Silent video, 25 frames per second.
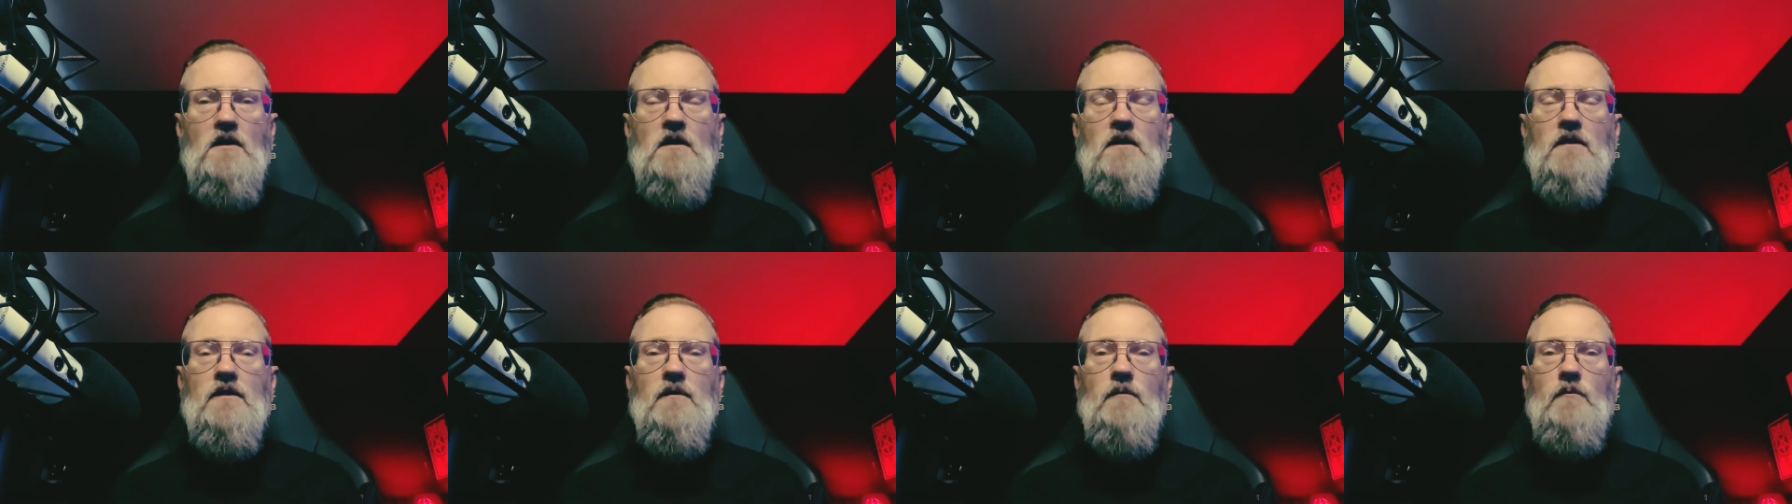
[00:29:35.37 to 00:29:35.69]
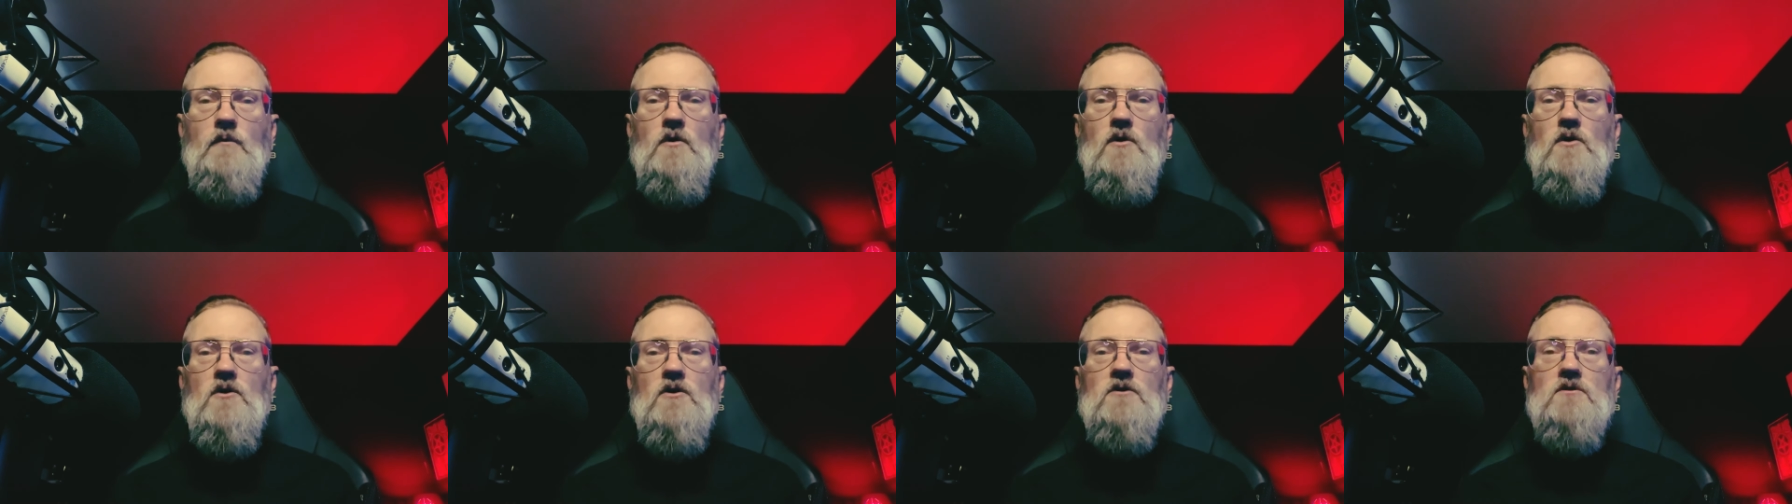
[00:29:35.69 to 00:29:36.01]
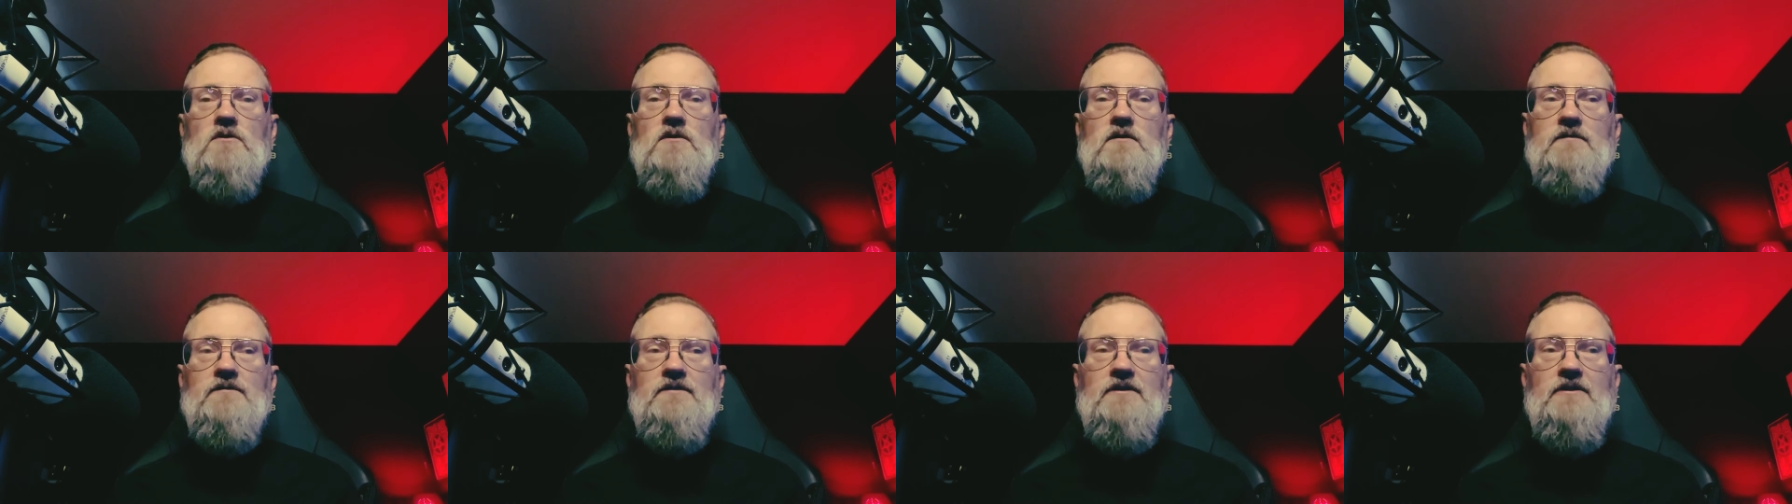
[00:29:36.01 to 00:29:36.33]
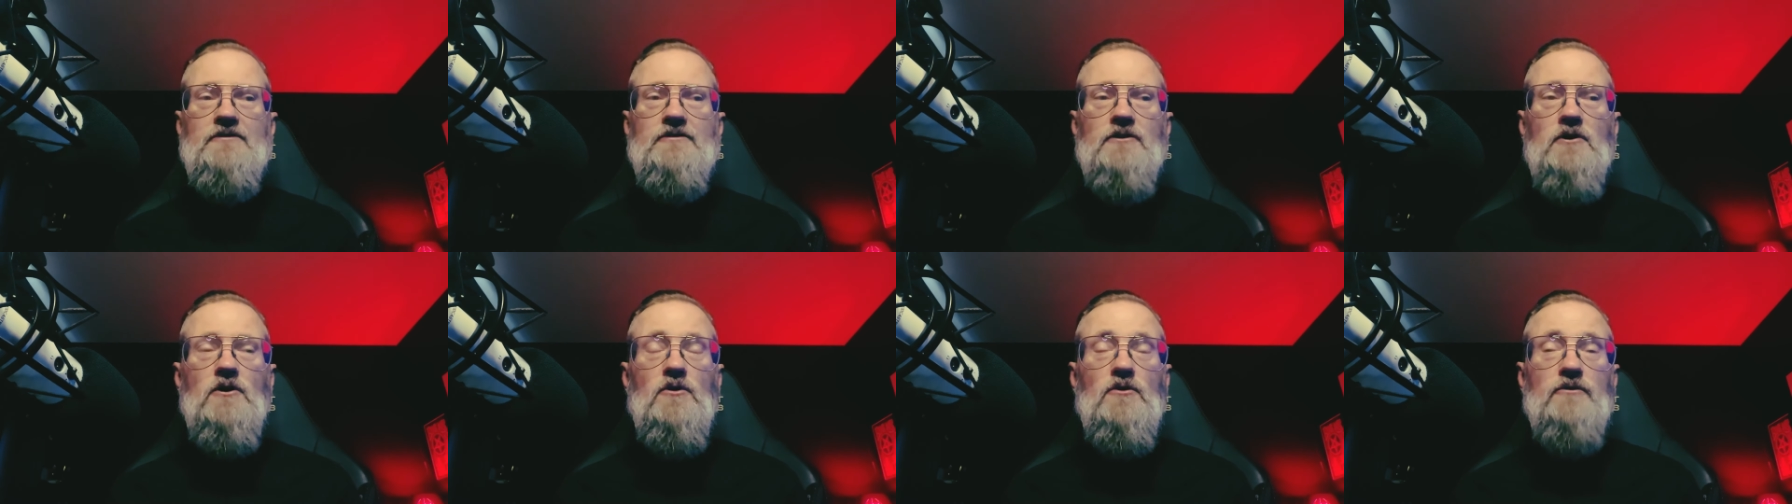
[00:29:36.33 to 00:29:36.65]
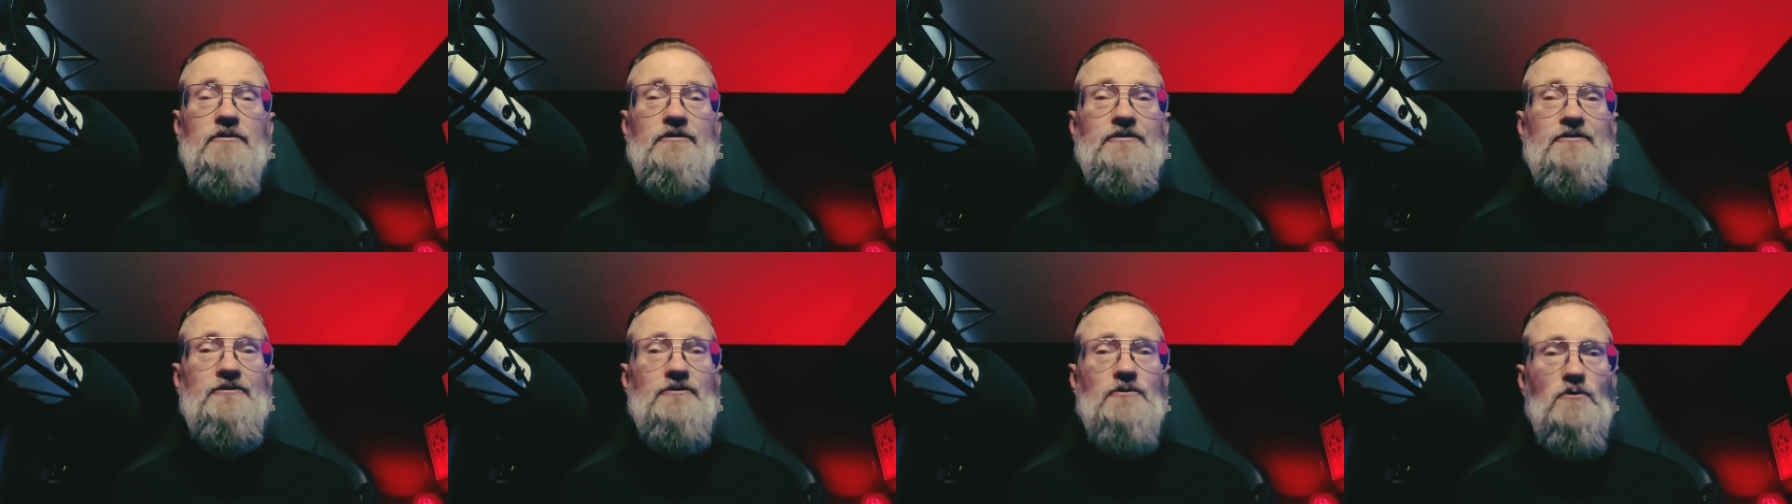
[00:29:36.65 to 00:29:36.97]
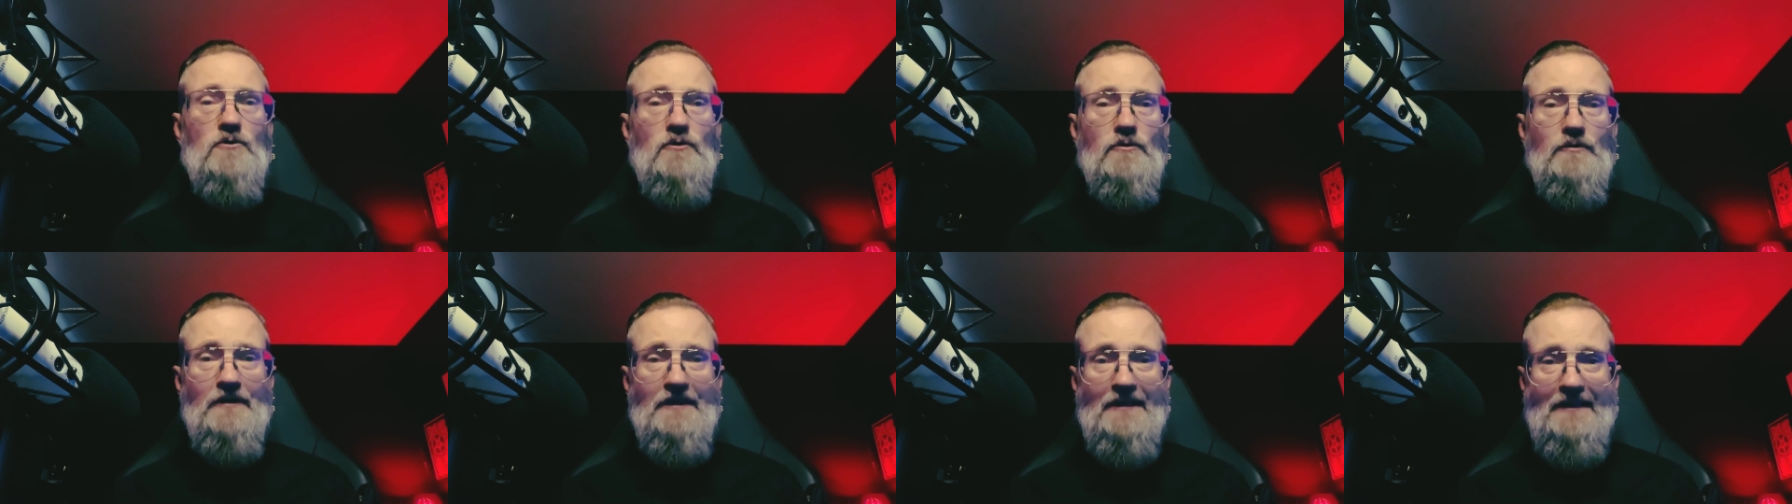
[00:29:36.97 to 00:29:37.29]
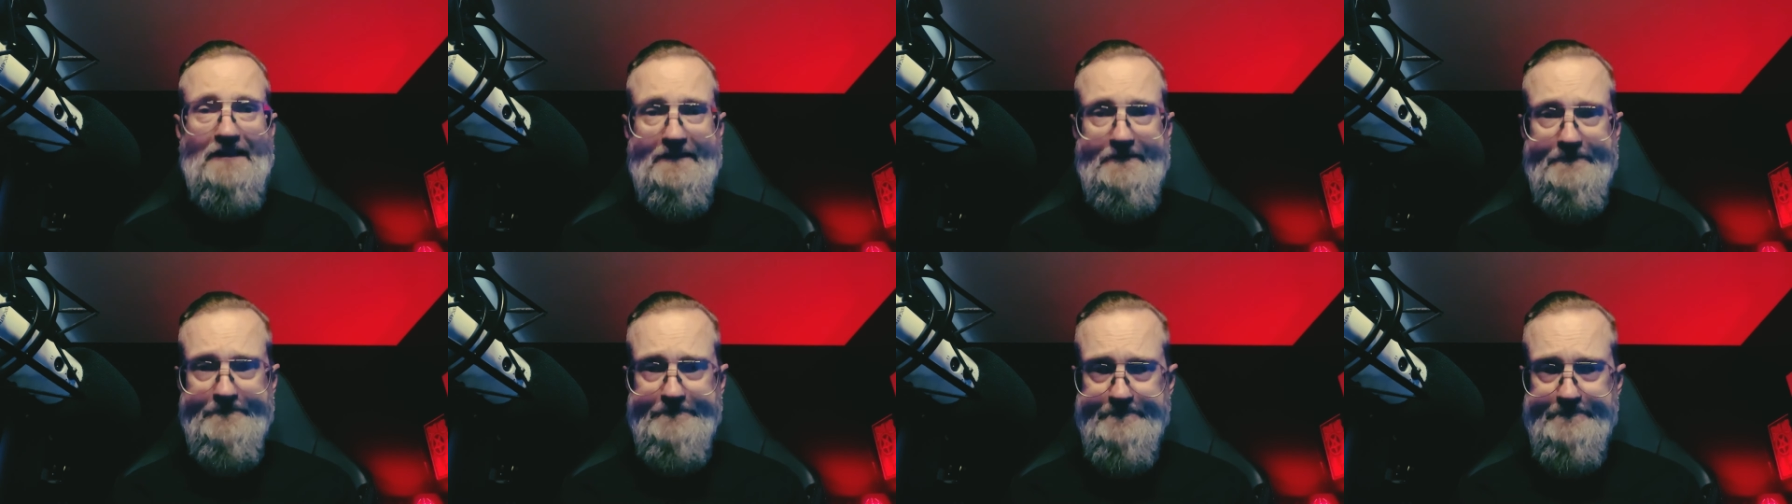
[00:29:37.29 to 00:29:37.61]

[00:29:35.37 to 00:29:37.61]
the moral of this whole story